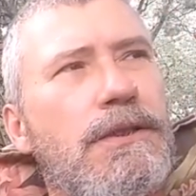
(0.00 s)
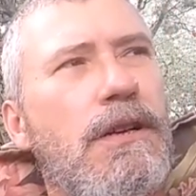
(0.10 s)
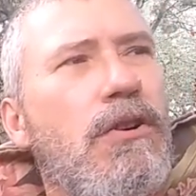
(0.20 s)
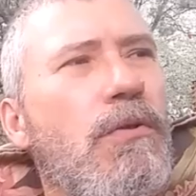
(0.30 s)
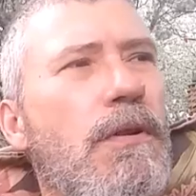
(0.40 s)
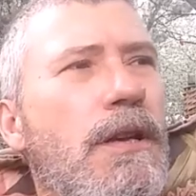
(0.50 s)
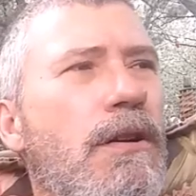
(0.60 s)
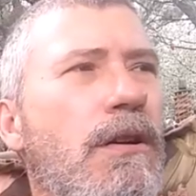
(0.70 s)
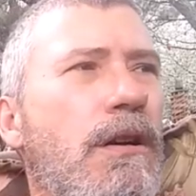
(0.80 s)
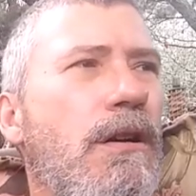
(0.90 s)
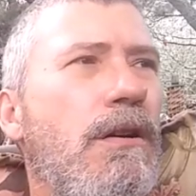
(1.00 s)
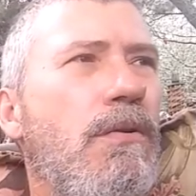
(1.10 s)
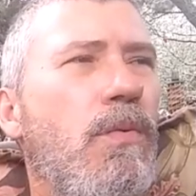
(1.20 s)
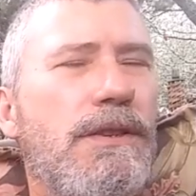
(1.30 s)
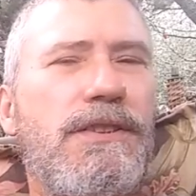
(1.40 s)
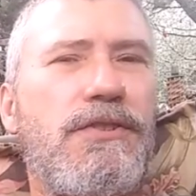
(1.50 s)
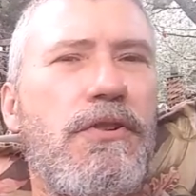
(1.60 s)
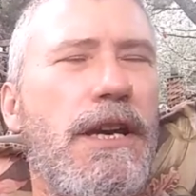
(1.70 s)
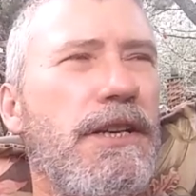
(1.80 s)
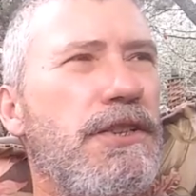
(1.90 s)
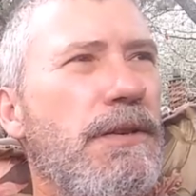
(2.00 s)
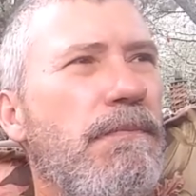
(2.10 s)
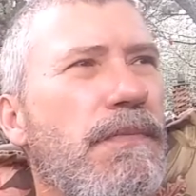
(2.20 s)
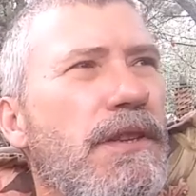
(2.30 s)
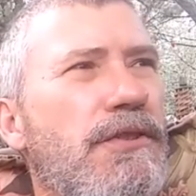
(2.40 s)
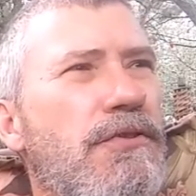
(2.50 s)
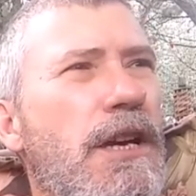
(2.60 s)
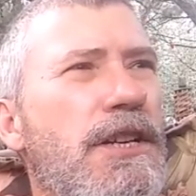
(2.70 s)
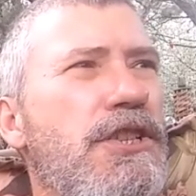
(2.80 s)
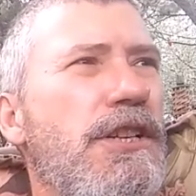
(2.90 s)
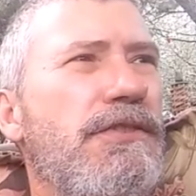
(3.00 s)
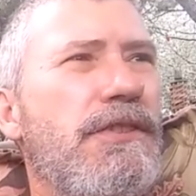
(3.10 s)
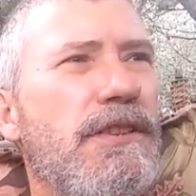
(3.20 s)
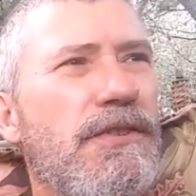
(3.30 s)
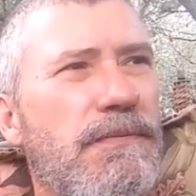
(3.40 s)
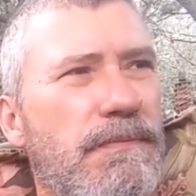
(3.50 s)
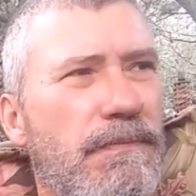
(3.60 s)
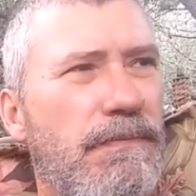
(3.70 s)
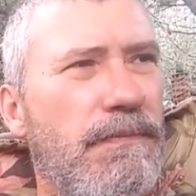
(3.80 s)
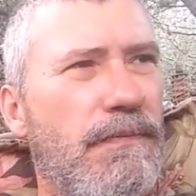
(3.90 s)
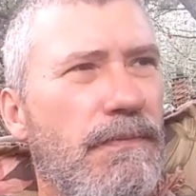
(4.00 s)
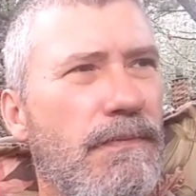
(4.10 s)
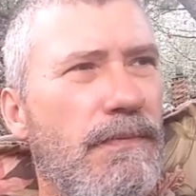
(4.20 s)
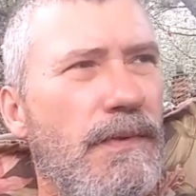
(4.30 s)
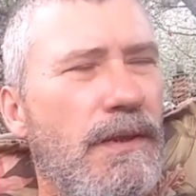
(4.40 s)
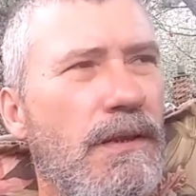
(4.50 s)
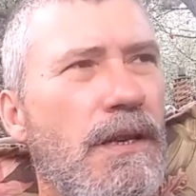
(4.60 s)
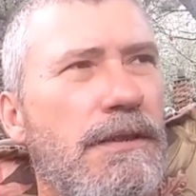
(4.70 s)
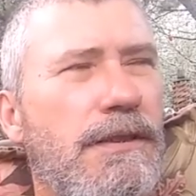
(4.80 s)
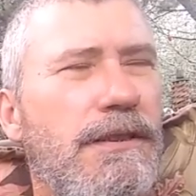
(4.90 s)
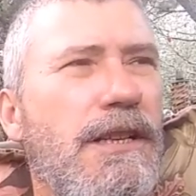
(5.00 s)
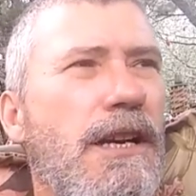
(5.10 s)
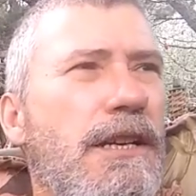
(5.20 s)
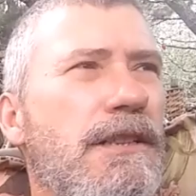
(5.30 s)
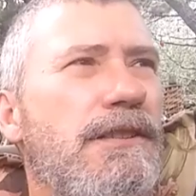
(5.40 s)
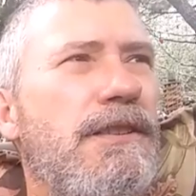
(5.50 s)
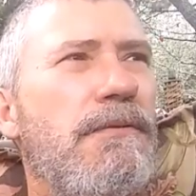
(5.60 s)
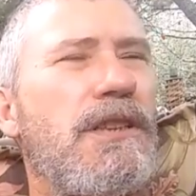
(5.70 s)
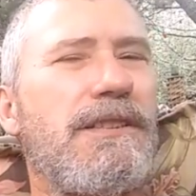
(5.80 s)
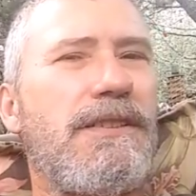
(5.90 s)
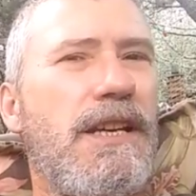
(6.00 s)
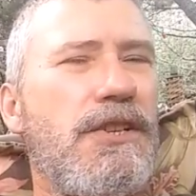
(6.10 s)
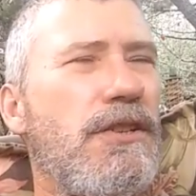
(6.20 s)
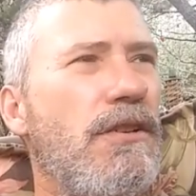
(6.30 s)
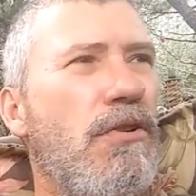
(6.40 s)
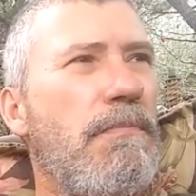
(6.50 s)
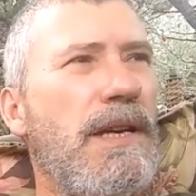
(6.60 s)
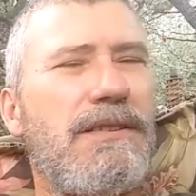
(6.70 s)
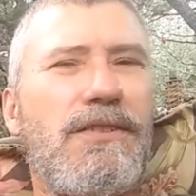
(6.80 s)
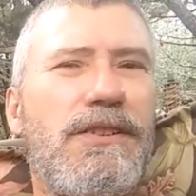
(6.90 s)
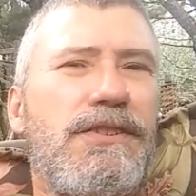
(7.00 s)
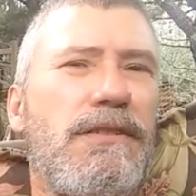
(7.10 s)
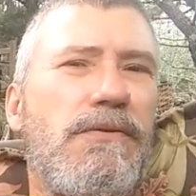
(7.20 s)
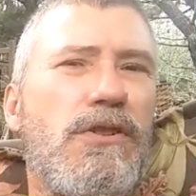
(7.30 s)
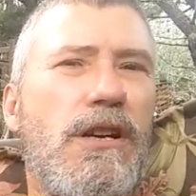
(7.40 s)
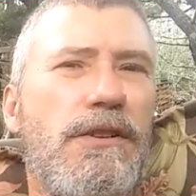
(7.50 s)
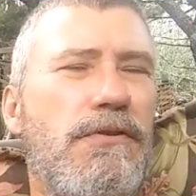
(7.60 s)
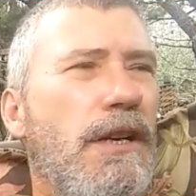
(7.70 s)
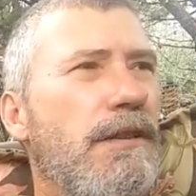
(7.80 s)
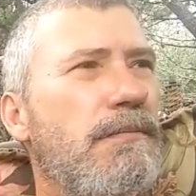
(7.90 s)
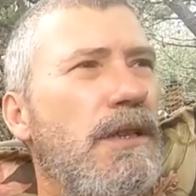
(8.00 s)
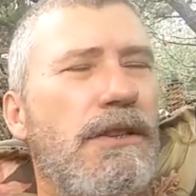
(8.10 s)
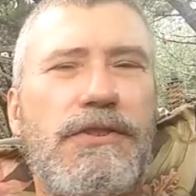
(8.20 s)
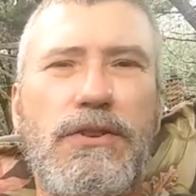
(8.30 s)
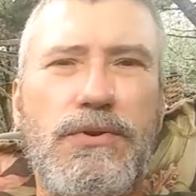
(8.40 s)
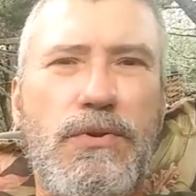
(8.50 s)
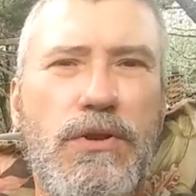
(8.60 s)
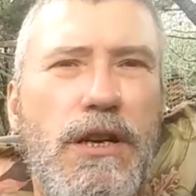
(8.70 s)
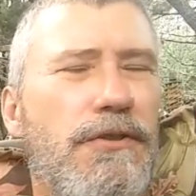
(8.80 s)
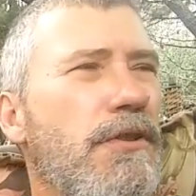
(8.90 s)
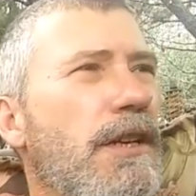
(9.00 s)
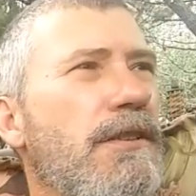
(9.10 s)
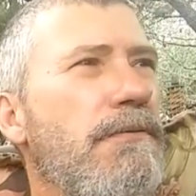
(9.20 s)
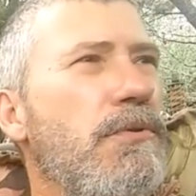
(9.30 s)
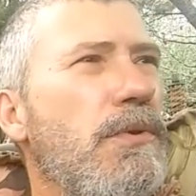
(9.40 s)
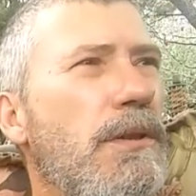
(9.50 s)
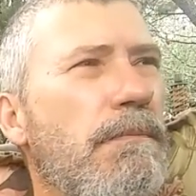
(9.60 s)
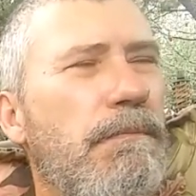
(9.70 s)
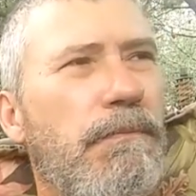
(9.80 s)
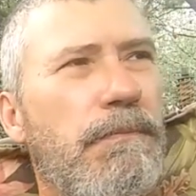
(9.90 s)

So, what's the strategy? The strategy is this. Society and civilization are based on a civil contract, a social contract, if you will.